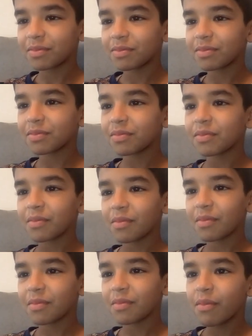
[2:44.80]

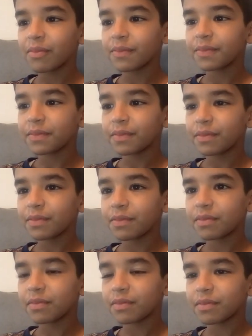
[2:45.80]

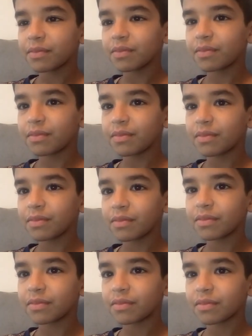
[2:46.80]

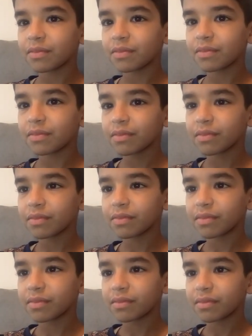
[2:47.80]

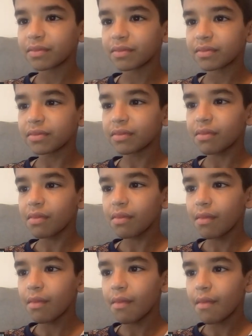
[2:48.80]

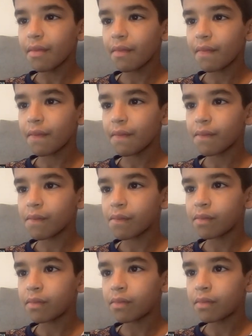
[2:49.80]

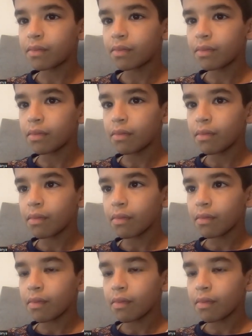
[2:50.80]
No words are spoken by the person on screen.